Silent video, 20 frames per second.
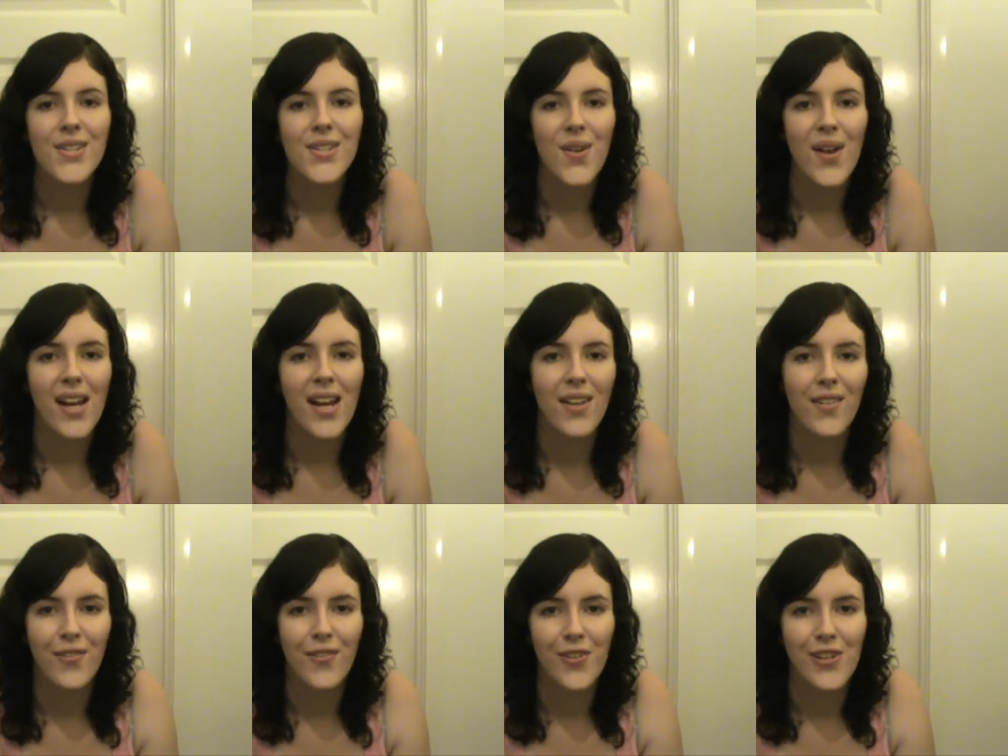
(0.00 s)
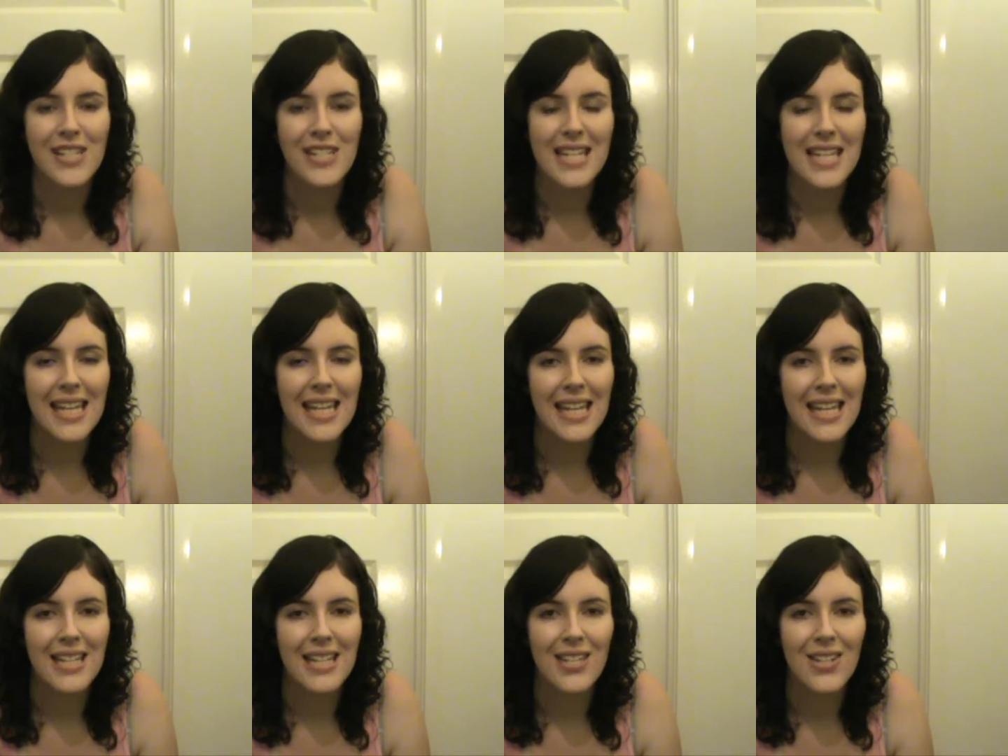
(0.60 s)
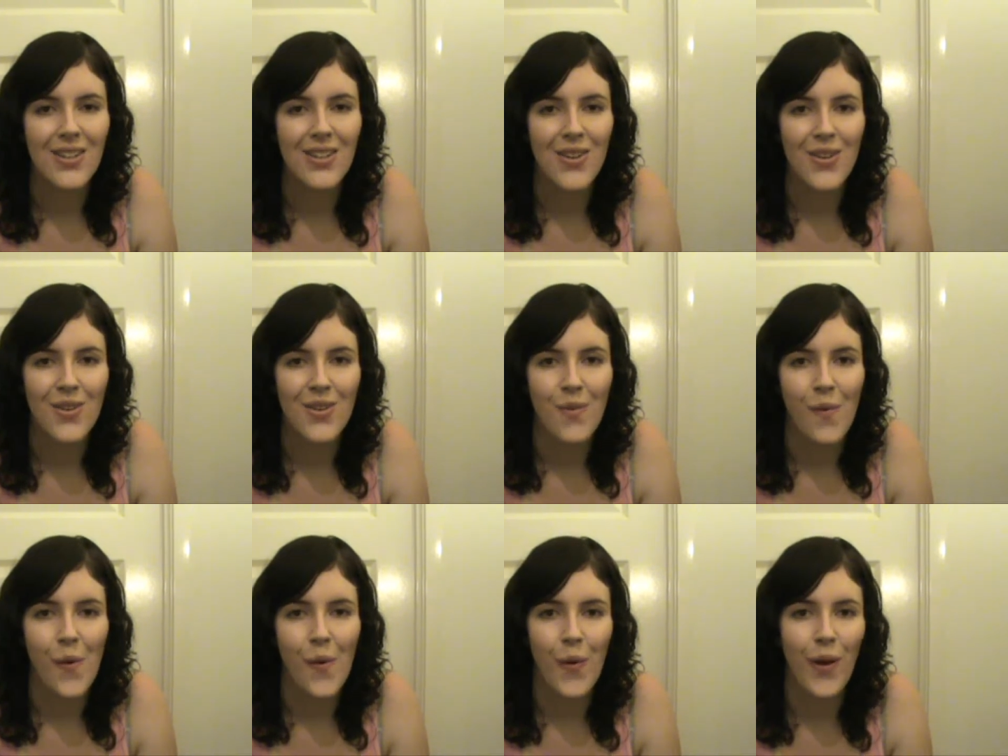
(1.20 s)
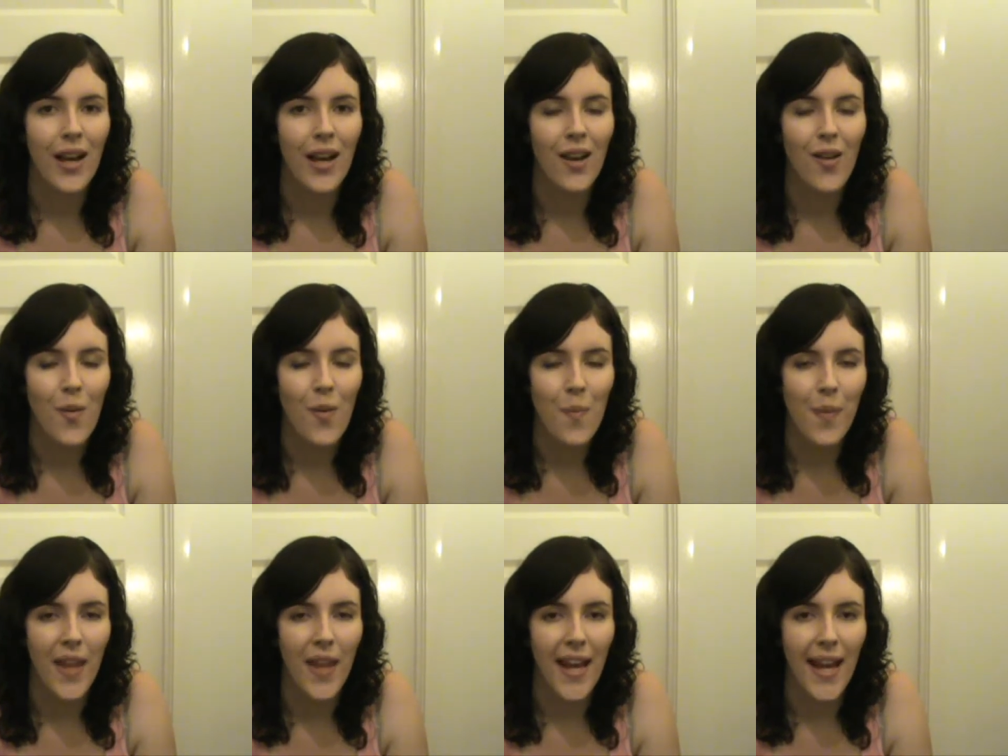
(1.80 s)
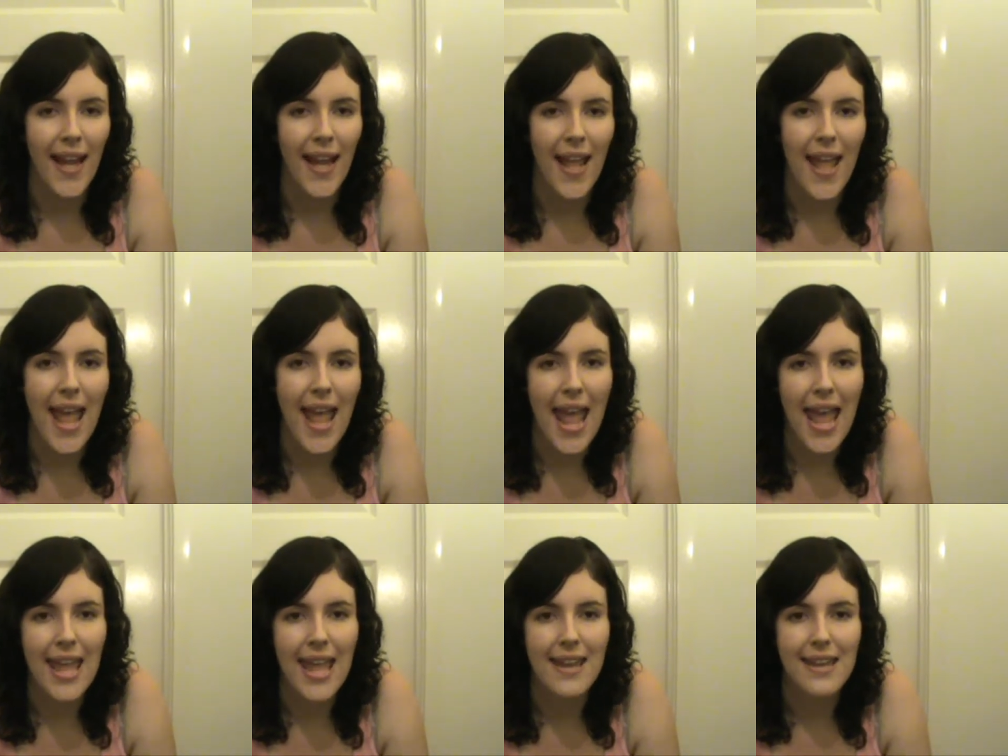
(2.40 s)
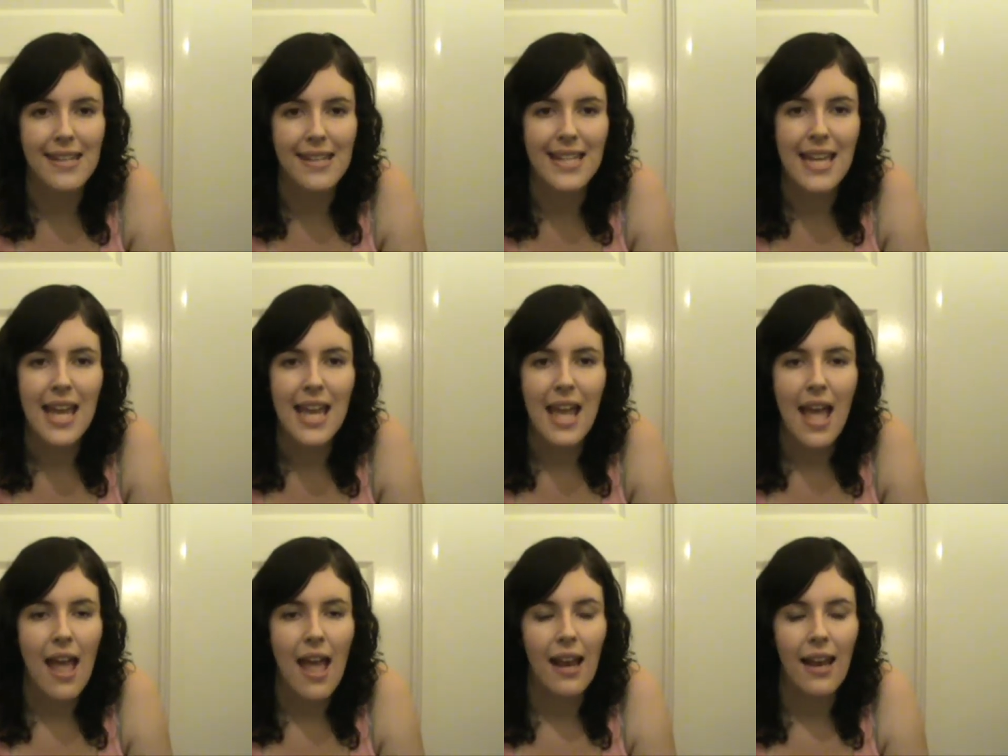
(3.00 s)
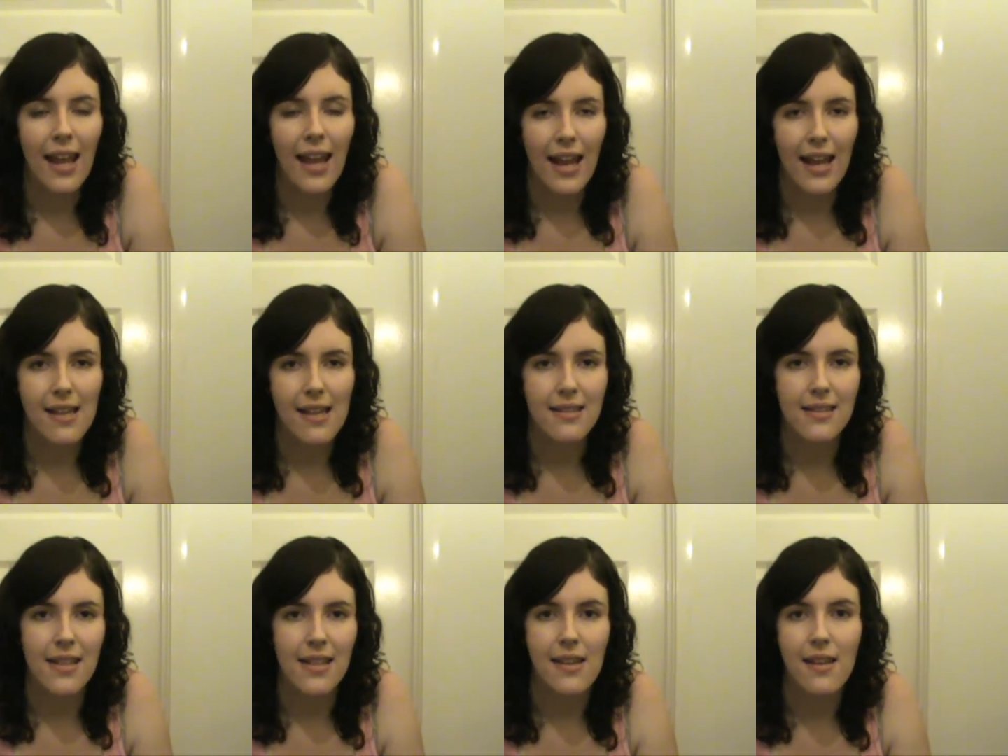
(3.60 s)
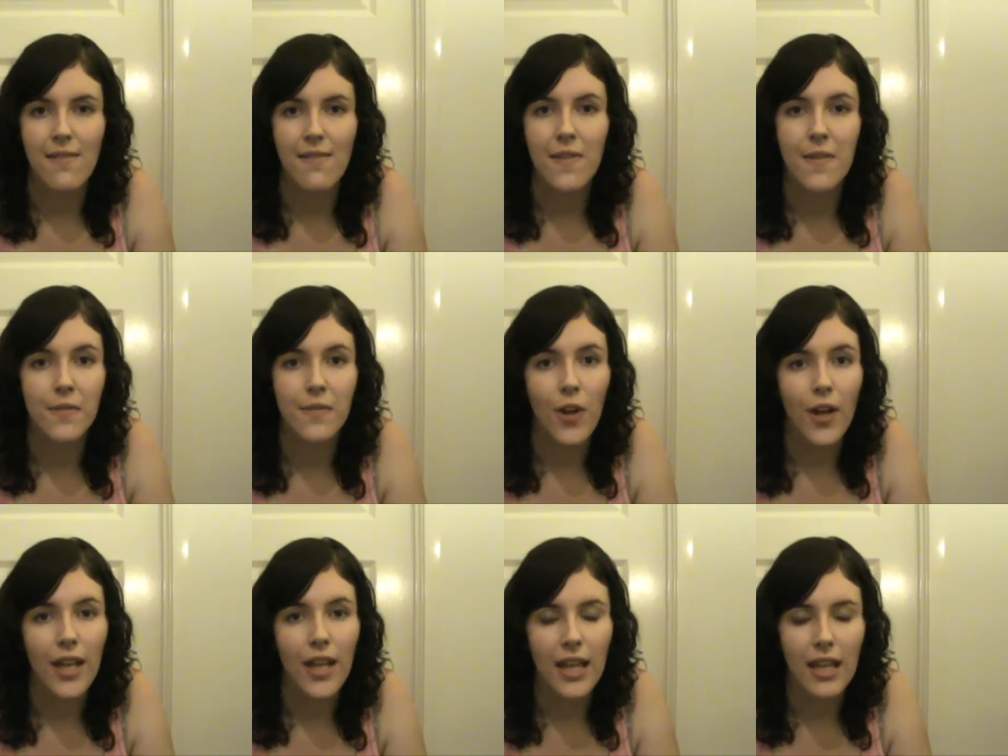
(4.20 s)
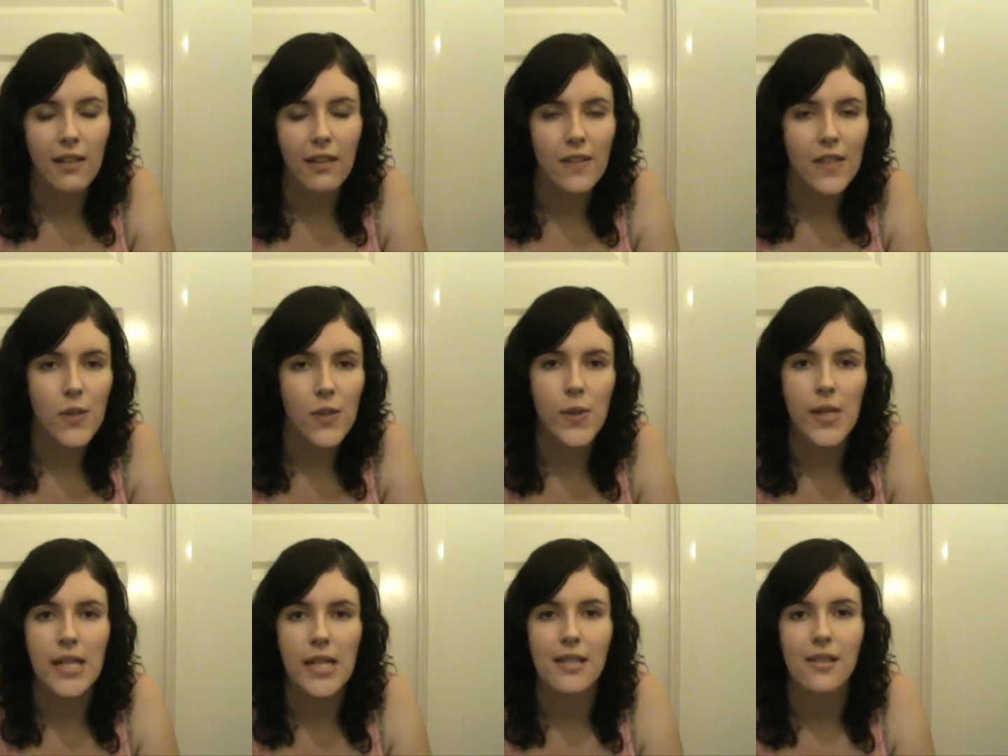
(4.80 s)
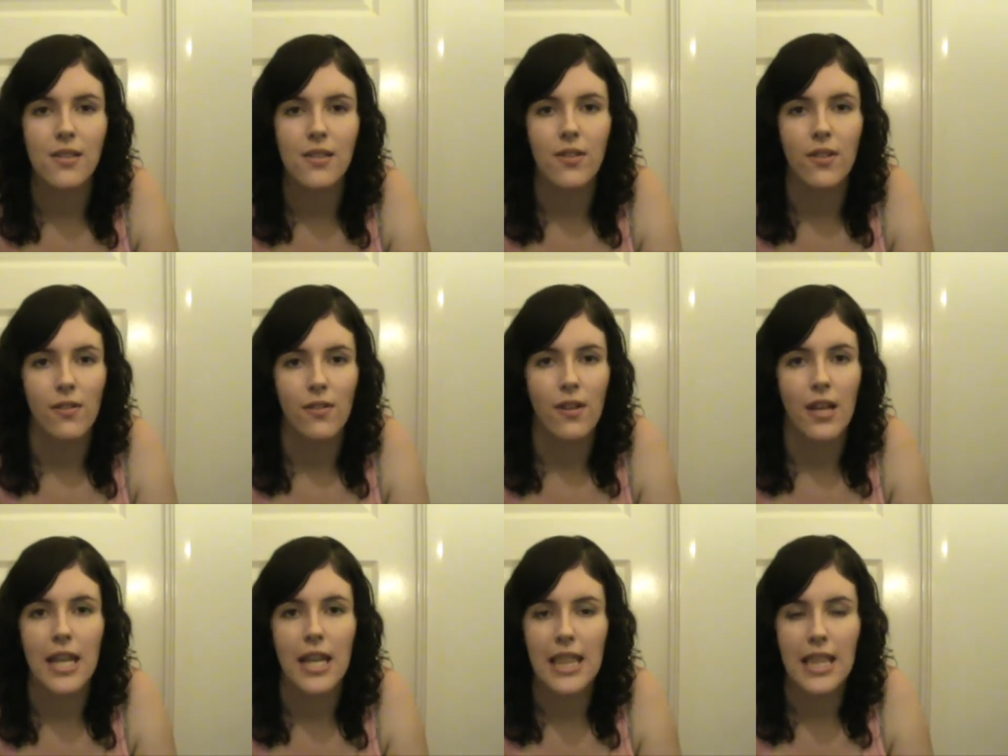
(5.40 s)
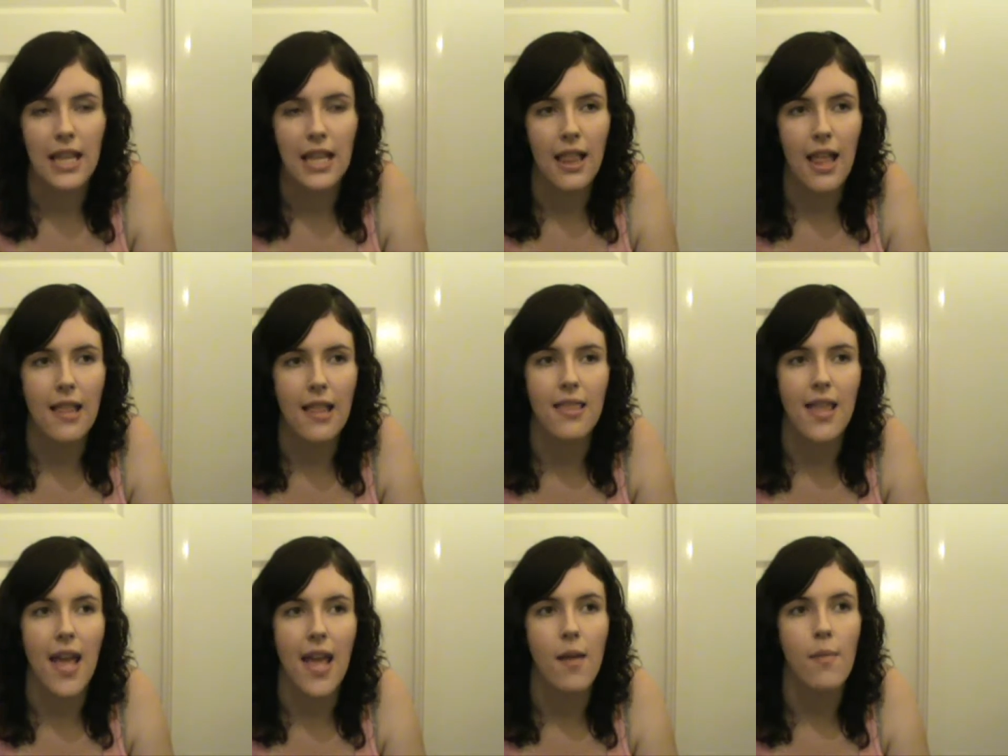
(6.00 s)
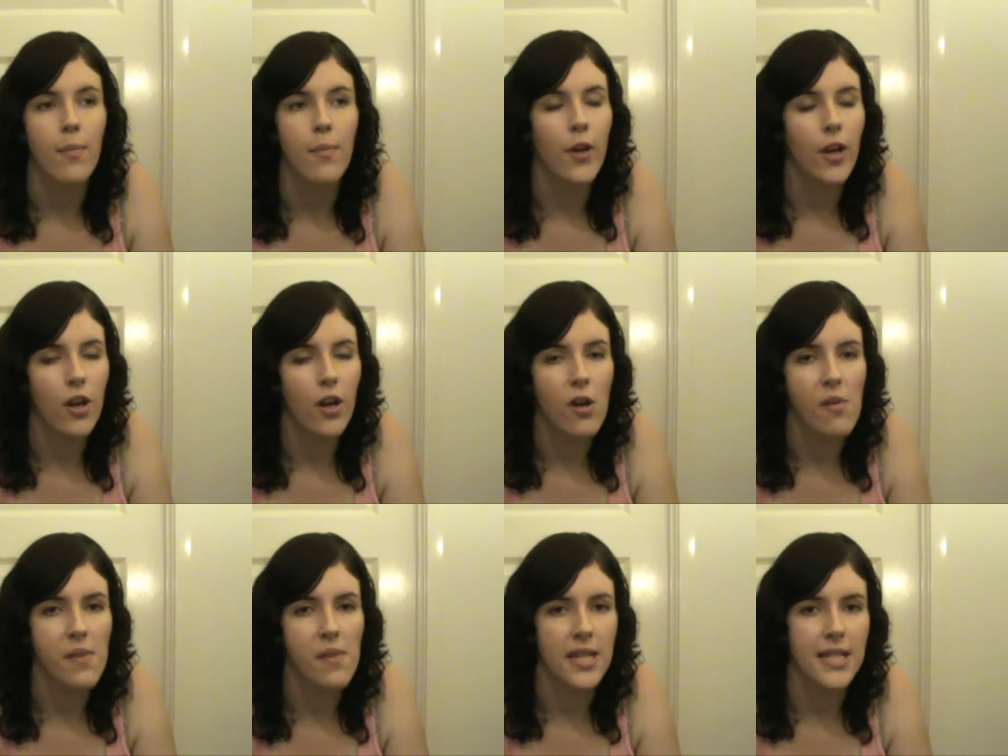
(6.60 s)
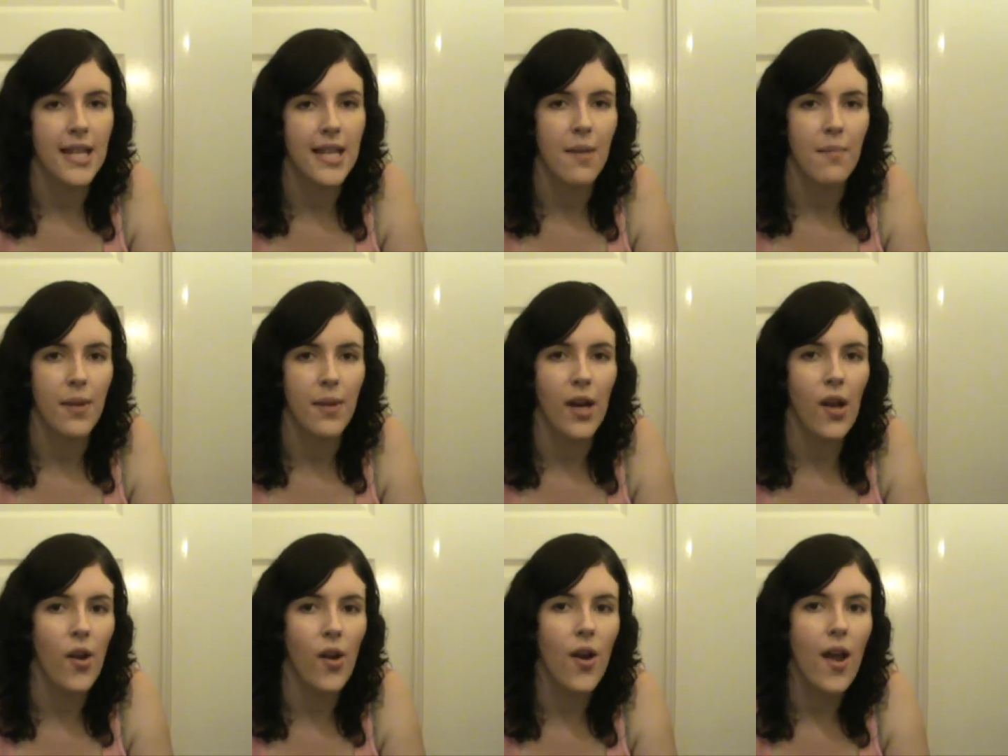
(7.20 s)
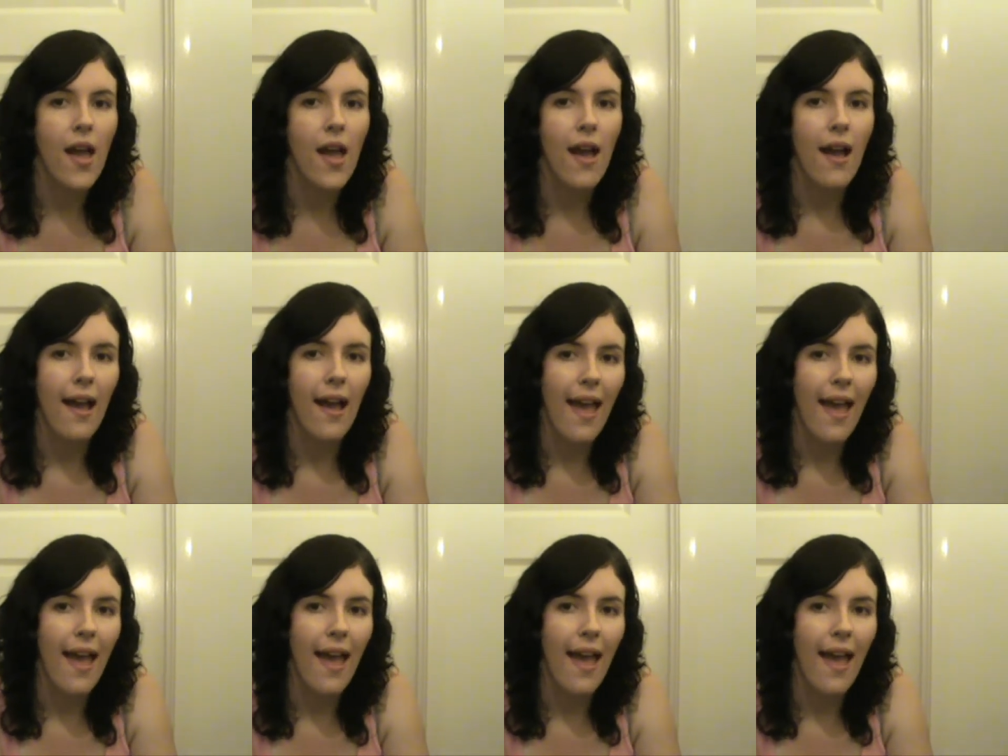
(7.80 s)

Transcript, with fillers: So I look forward to getting to know you all a lot better and like I said if you've got any requests or anything like that put a comment down below